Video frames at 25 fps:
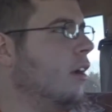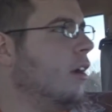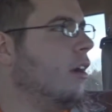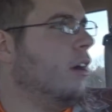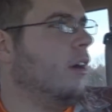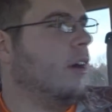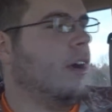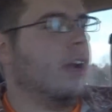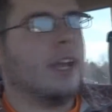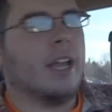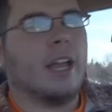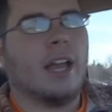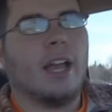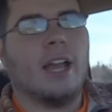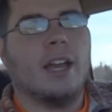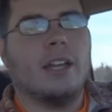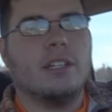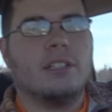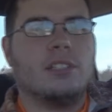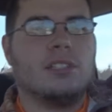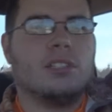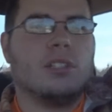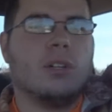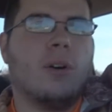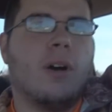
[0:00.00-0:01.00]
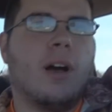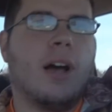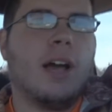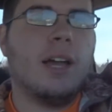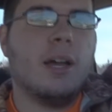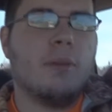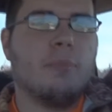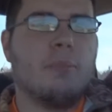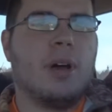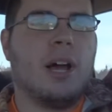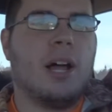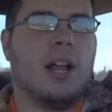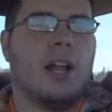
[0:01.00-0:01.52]
Alright guys, so
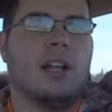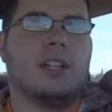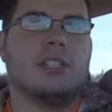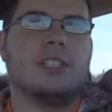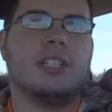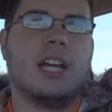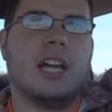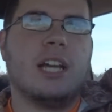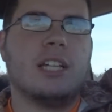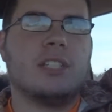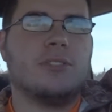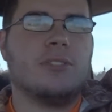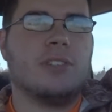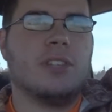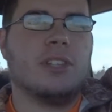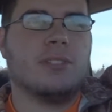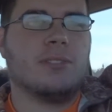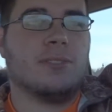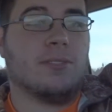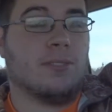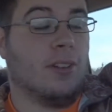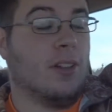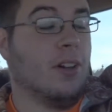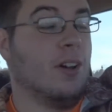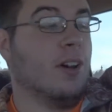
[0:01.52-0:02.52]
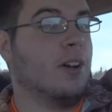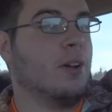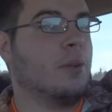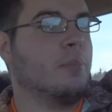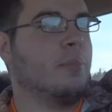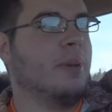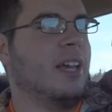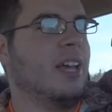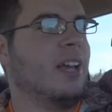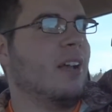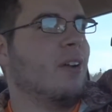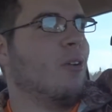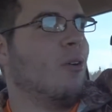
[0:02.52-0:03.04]
I apologize for this vlog
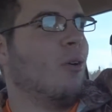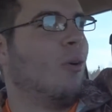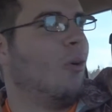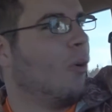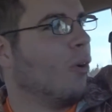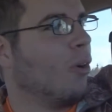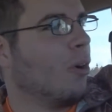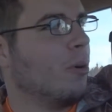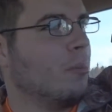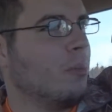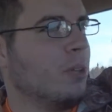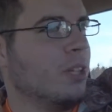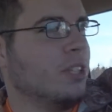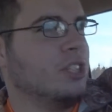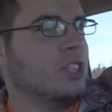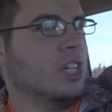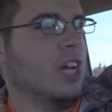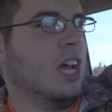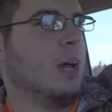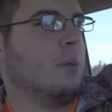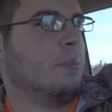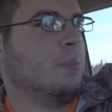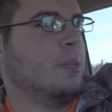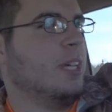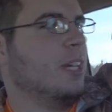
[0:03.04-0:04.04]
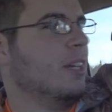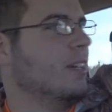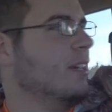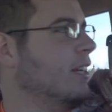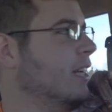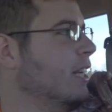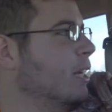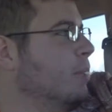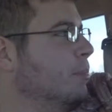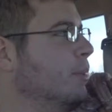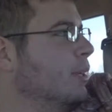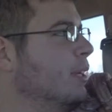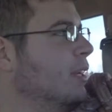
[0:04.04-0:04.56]
being horribly choppy and
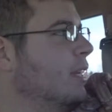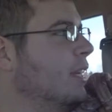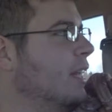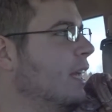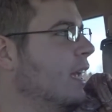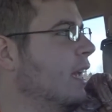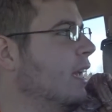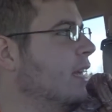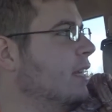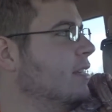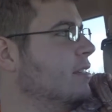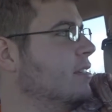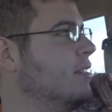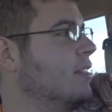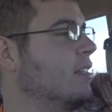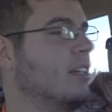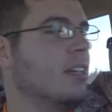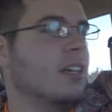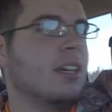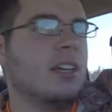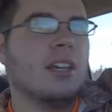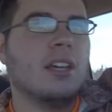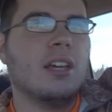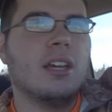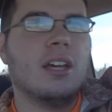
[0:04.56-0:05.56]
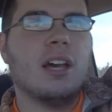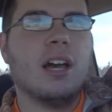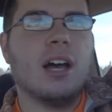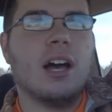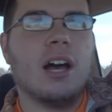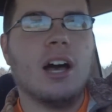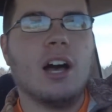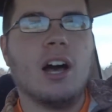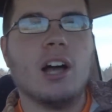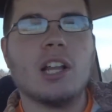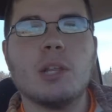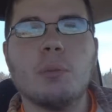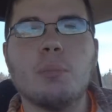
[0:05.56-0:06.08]
cut up into days.
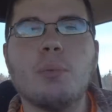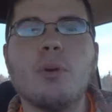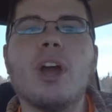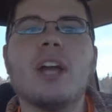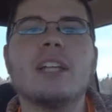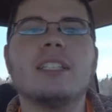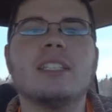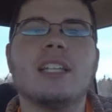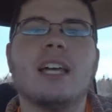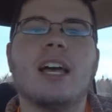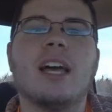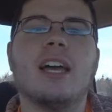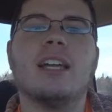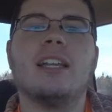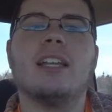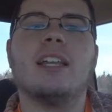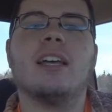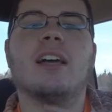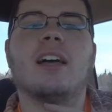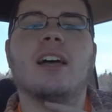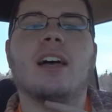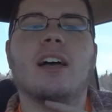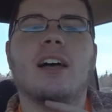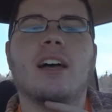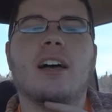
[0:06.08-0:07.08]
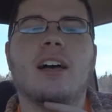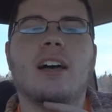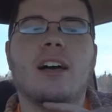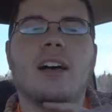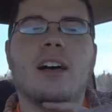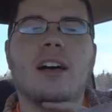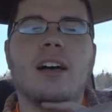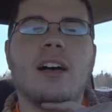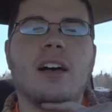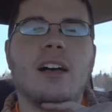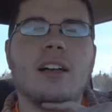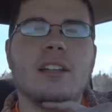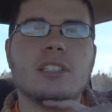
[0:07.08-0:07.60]
On the bright side,
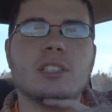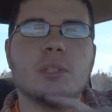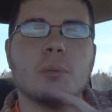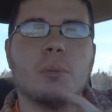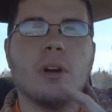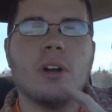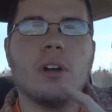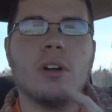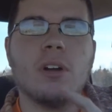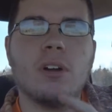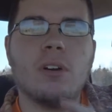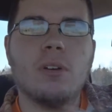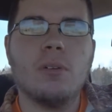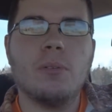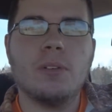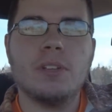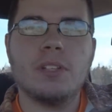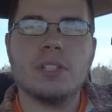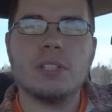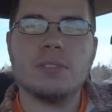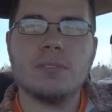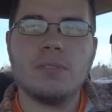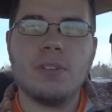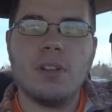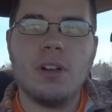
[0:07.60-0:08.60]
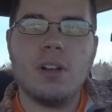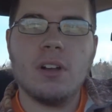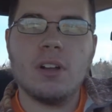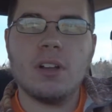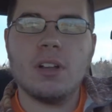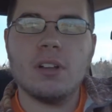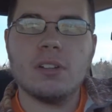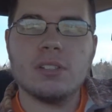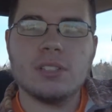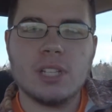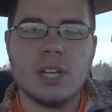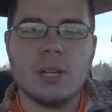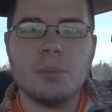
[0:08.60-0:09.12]
tomorrow when this vlog
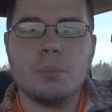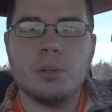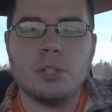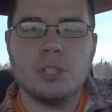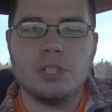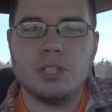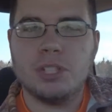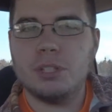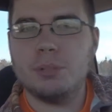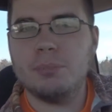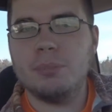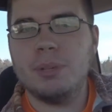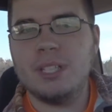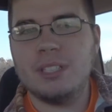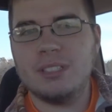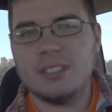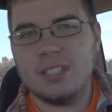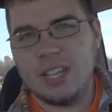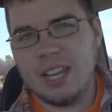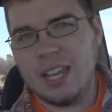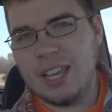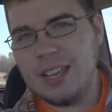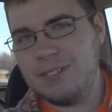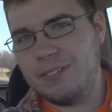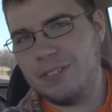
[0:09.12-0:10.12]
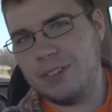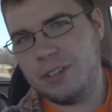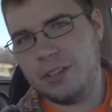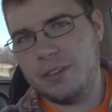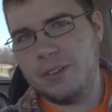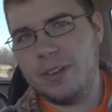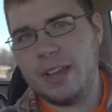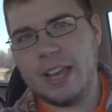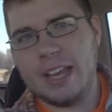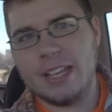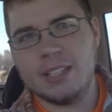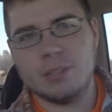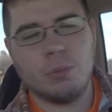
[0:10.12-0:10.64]
goes up, which it'll be today for
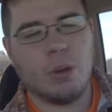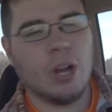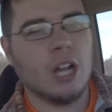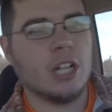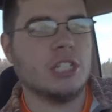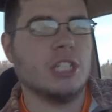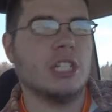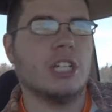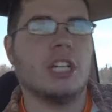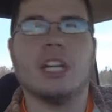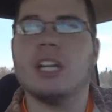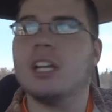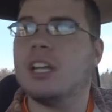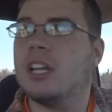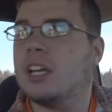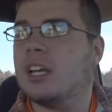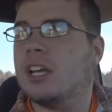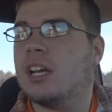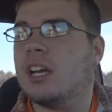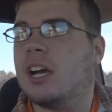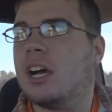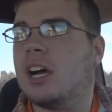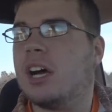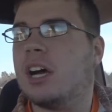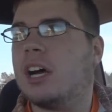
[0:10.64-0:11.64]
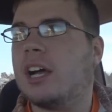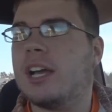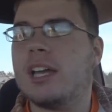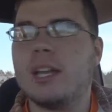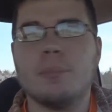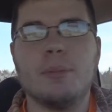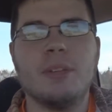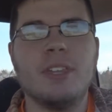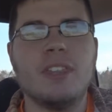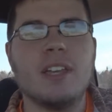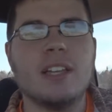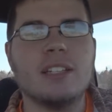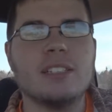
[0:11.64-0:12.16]
you guys watching it,
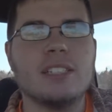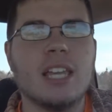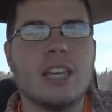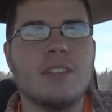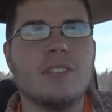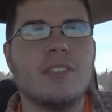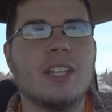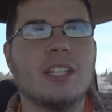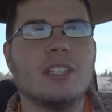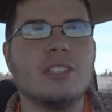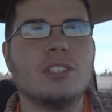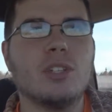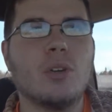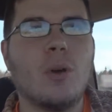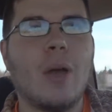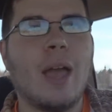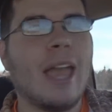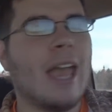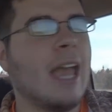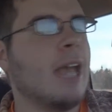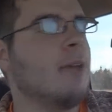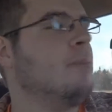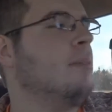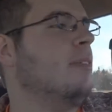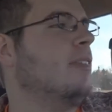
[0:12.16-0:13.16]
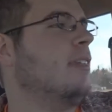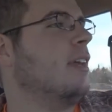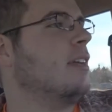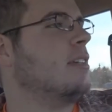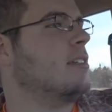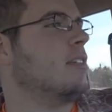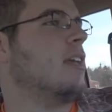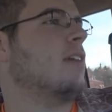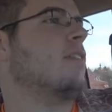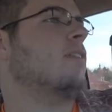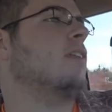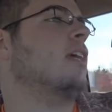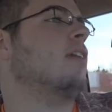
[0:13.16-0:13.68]
It'll be Thanksgiving, so happy
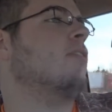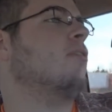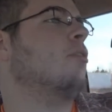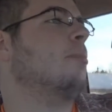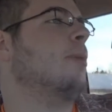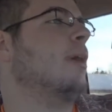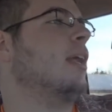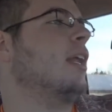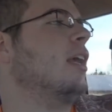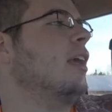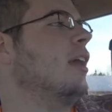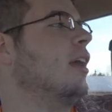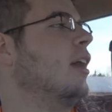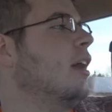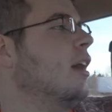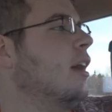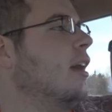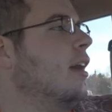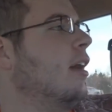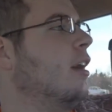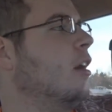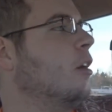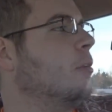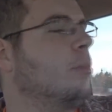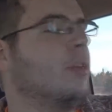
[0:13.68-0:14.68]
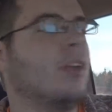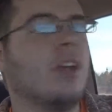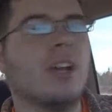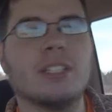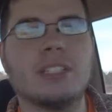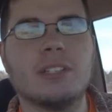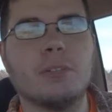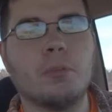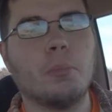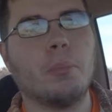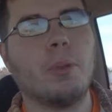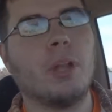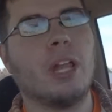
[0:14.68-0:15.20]
Thanksgiving, everybody. I hope you
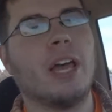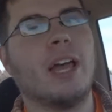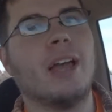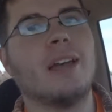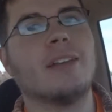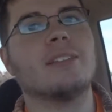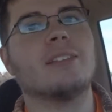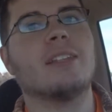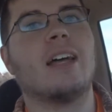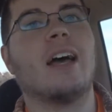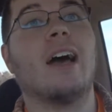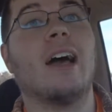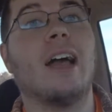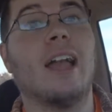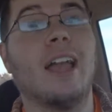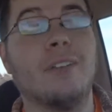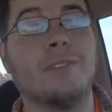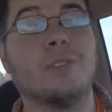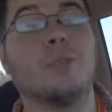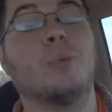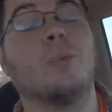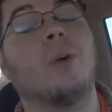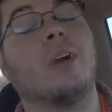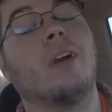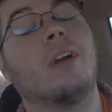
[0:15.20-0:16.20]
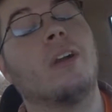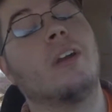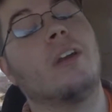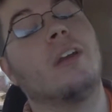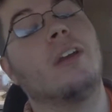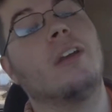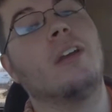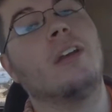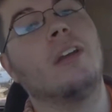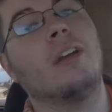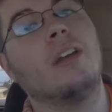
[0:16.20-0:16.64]
guys have a blast. I have to work.